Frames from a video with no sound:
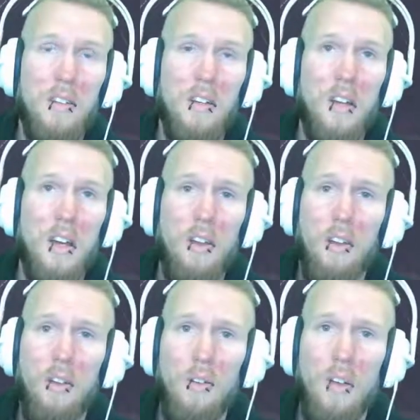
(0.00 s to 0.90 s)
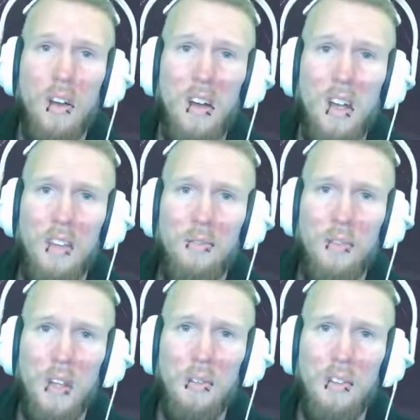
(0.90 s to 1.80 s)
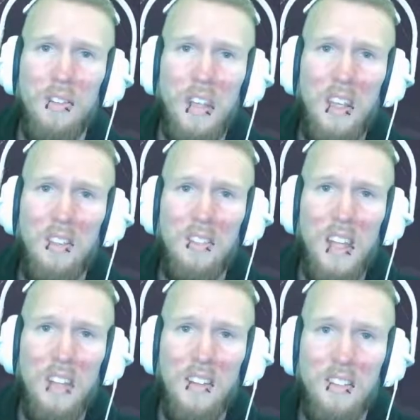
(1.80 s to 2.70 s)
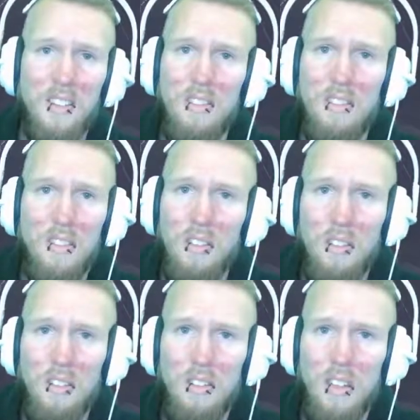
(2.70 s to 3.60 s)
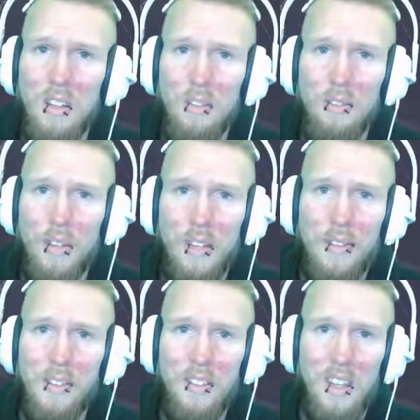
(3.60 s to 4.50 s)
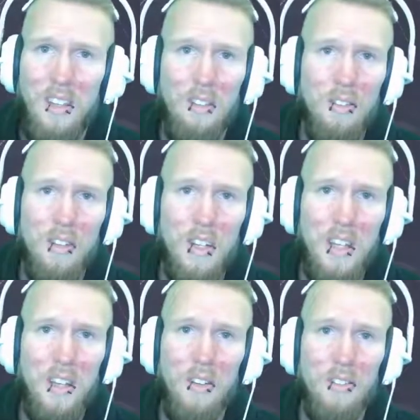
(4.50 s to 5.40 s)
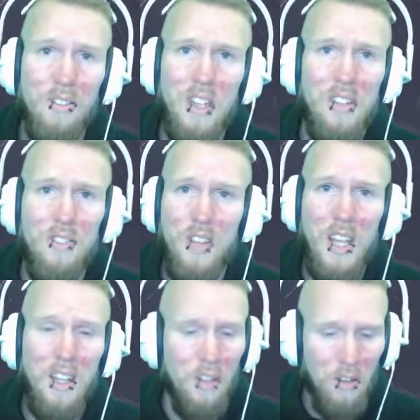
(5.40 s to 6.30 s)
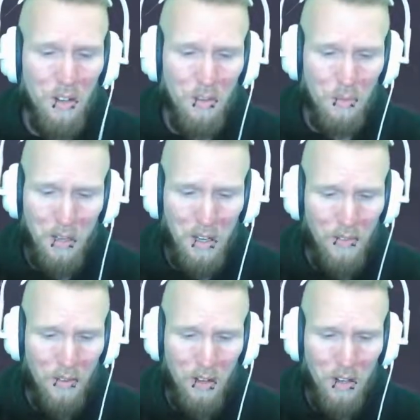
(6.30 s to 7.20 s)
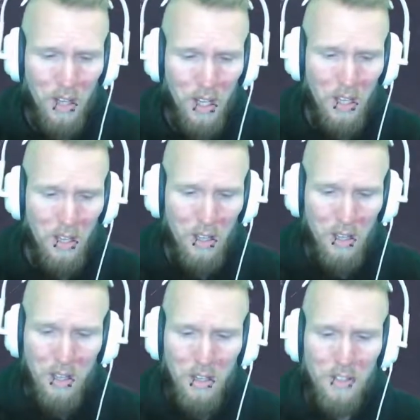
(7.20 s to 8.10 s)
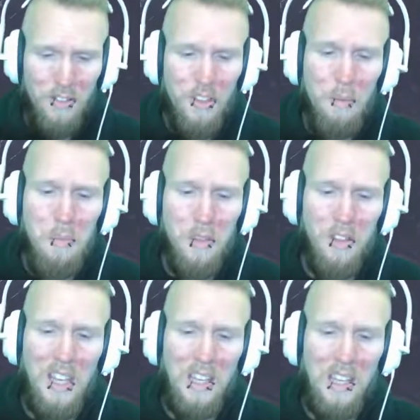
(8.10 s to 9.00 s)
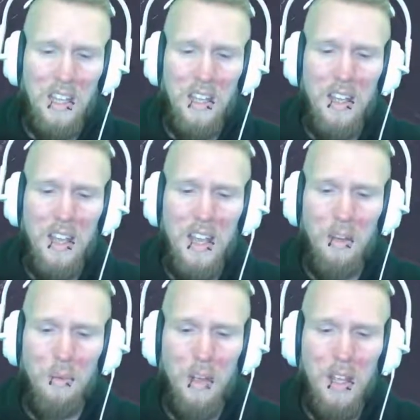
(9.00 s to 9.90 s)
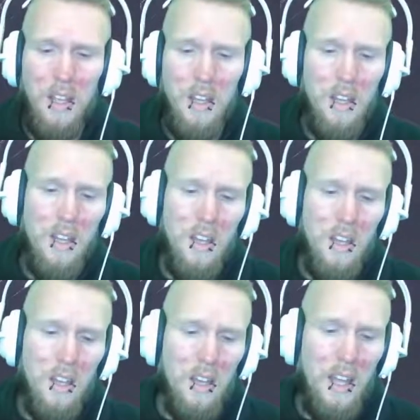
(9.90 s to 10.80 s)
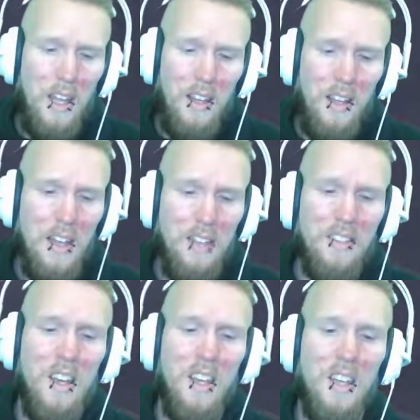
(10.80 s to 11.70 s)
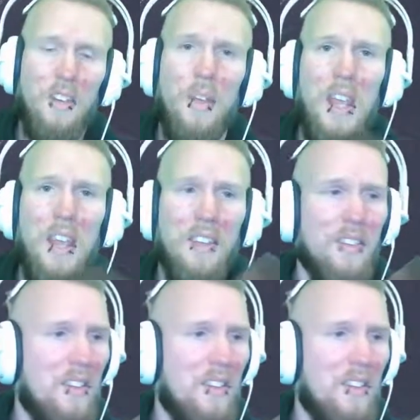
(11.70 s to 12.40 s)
I don't know, high frequency states or low frequency or egocentric or whatever, something anyway, in that I created